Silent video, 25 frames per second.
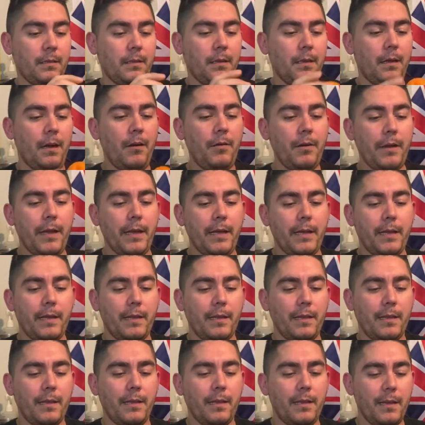Okay.
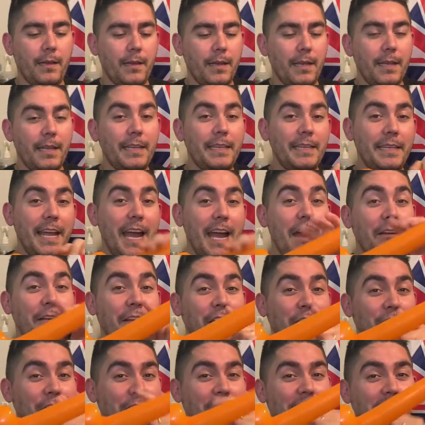Now I
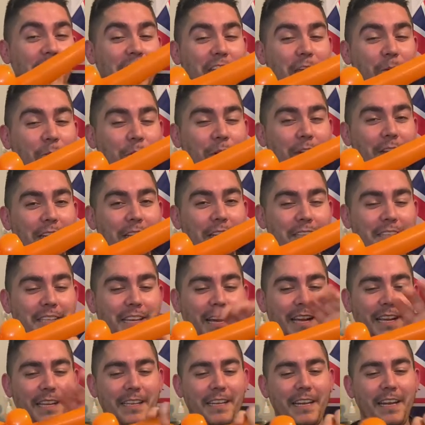can go ahead and get rid of this
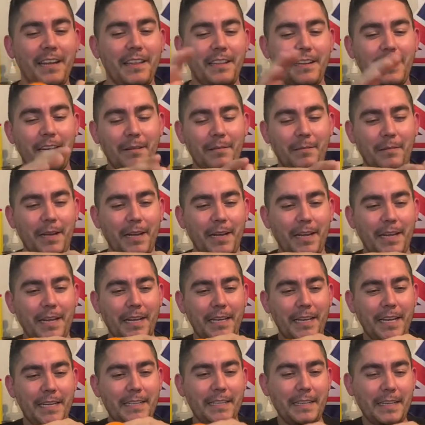guy, now that I've got it
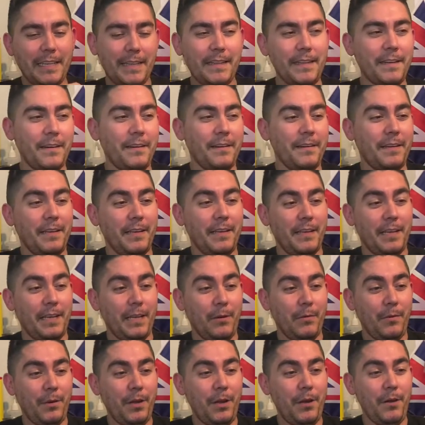connected.
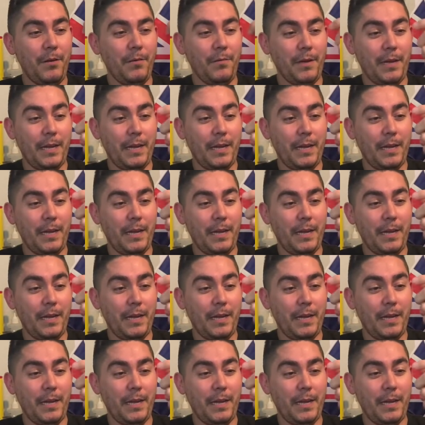There we go.